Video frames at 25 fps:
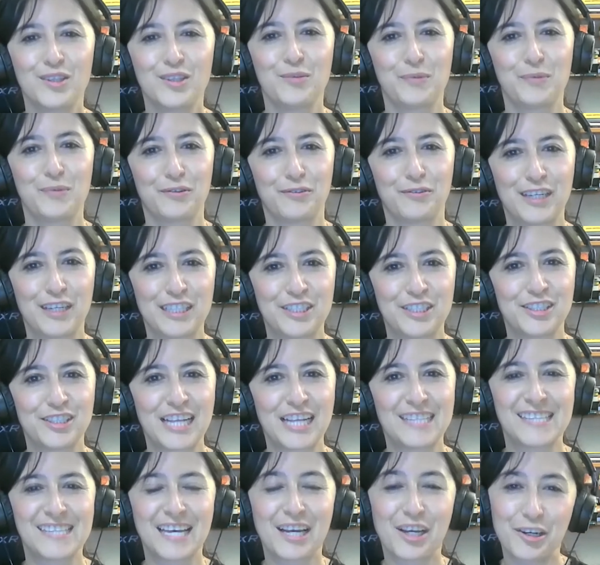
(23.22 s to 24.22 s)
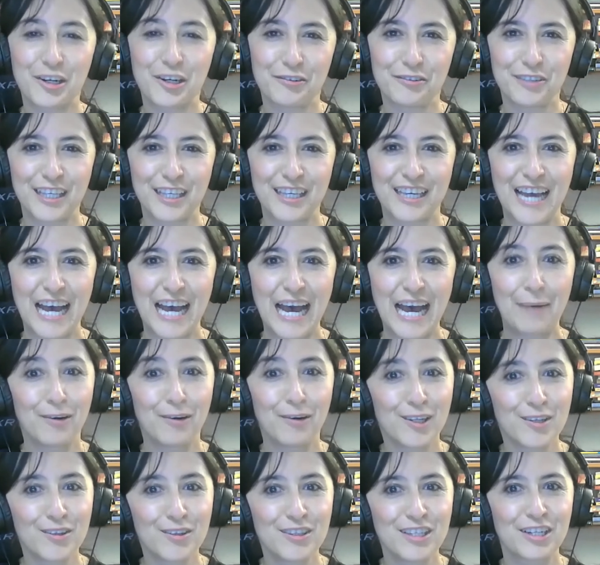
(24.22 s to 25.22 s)
to Professionals and Coffee, a
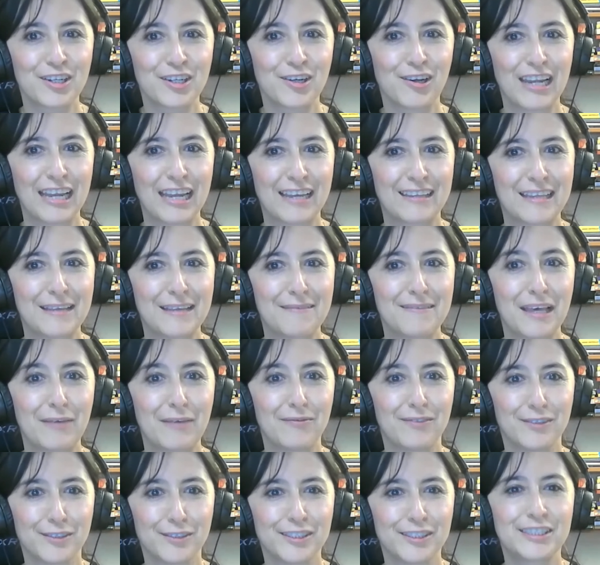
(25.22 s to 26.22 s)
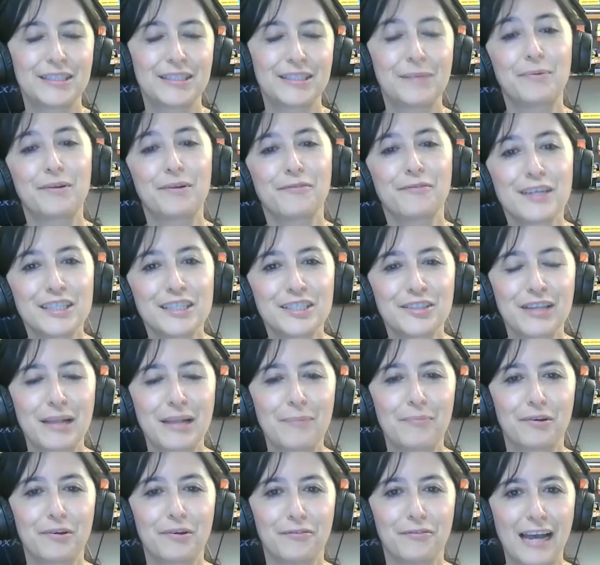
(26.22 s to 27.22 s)
volunteer collective that boasts the professional
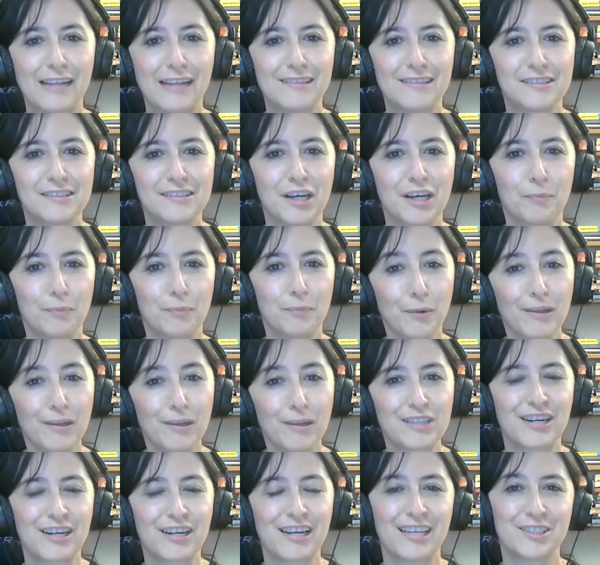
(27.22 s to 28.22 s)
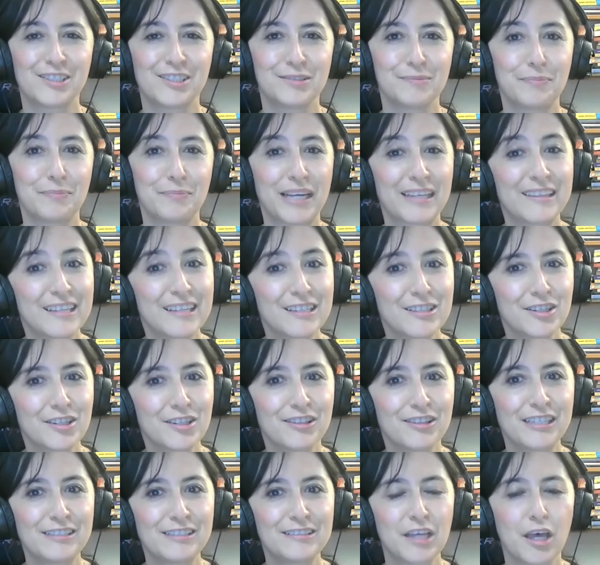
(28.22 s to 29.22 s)
profiles of public relations
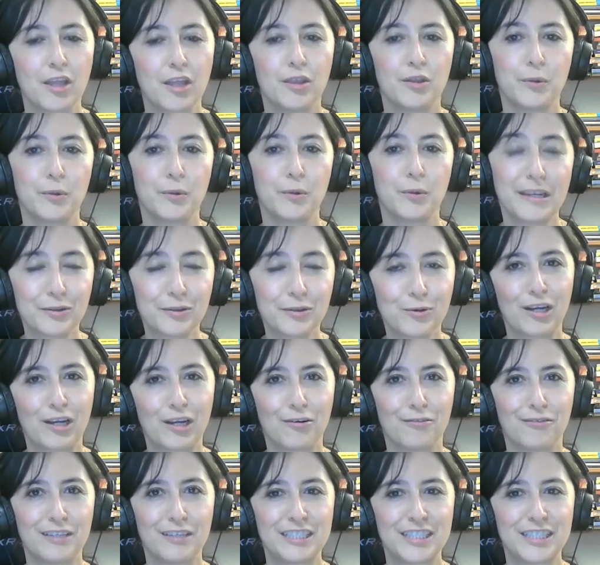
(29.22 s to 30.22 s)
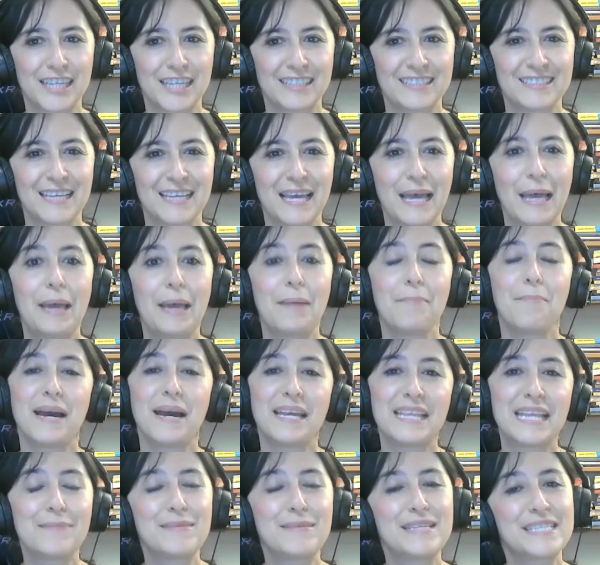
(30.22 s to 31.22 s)
practitioners through virtual coffee chats.
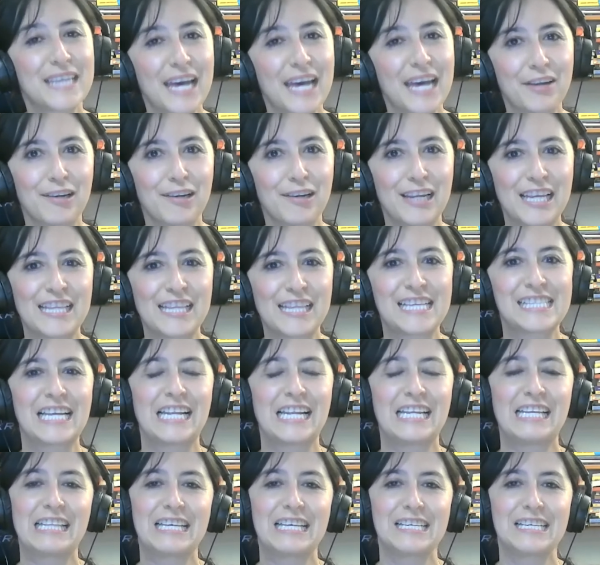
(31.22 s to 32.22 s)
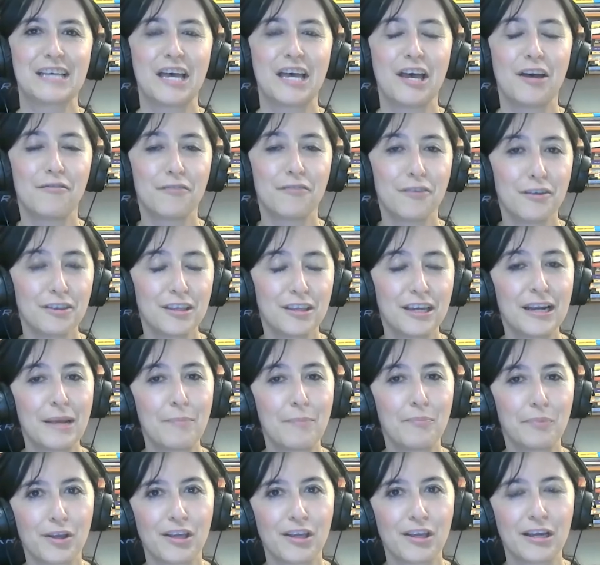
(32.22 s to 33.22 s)
My name is Carolina Salinas, founder
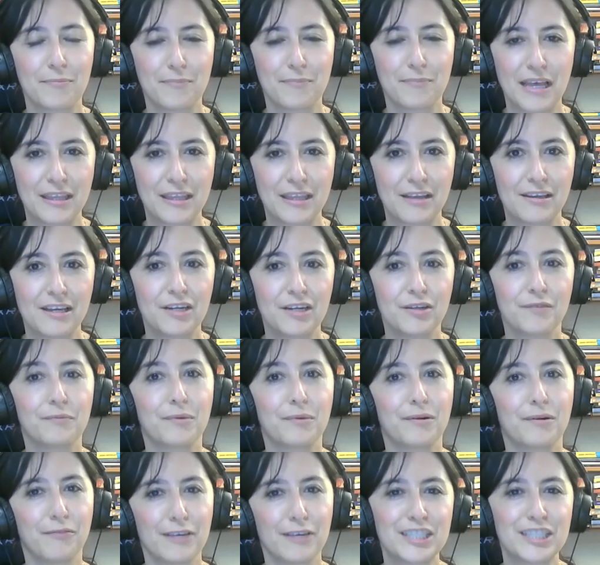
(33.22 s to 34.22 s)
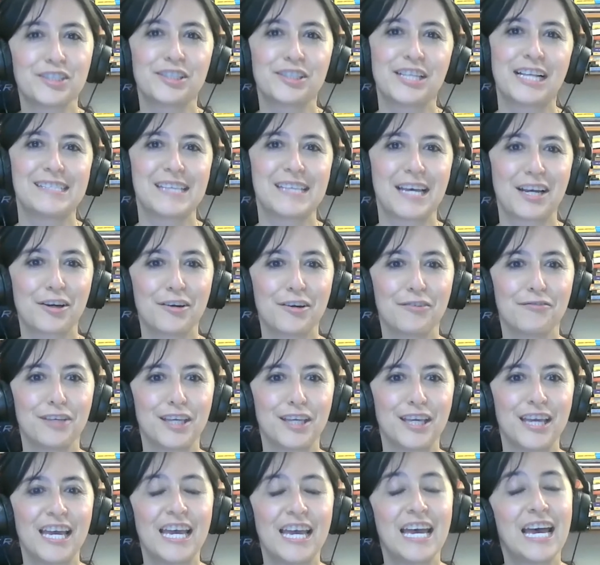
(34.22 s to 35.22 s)
and project manager of Professionals and
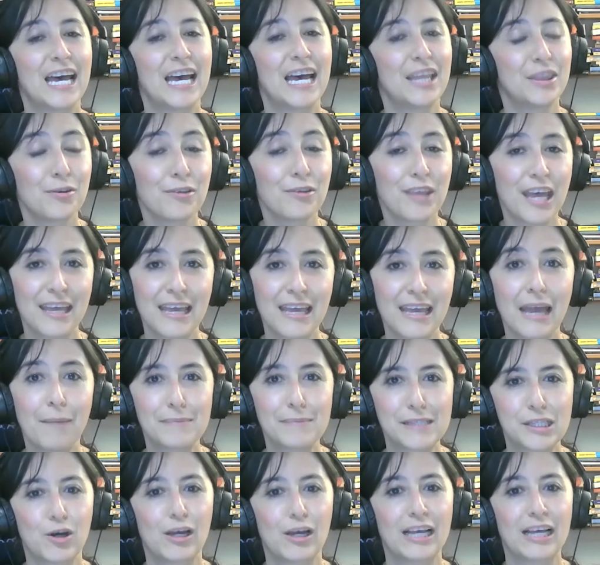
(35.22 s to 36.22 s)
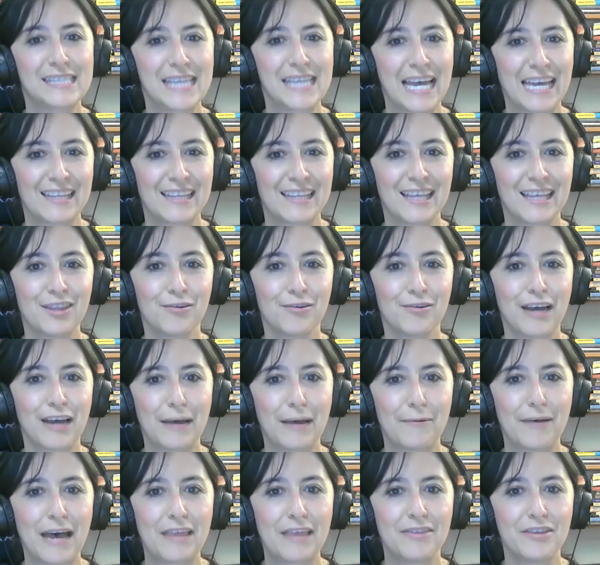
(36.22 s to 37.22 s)
Coffee, and today I am so excited to
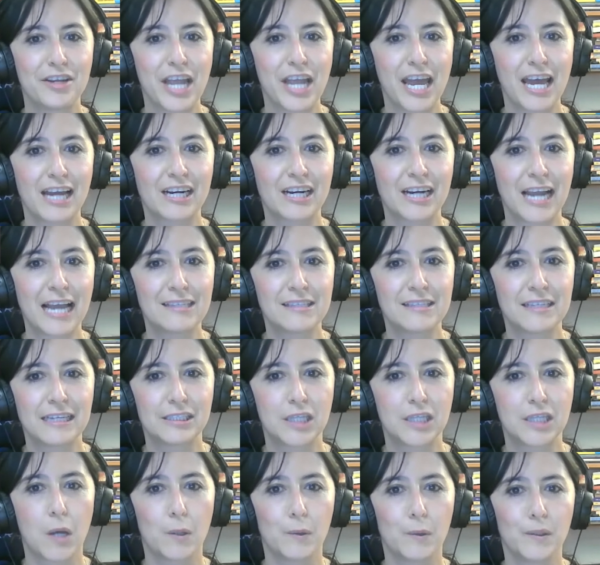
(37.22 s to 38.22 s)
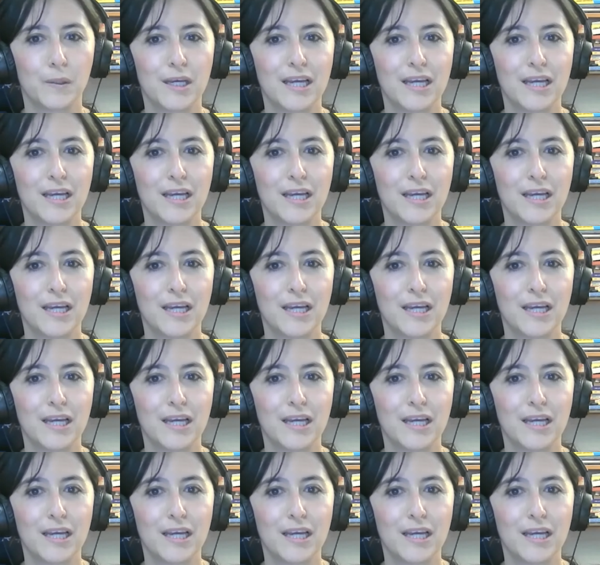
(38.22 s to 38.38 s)
have Andrea Chrysanthou,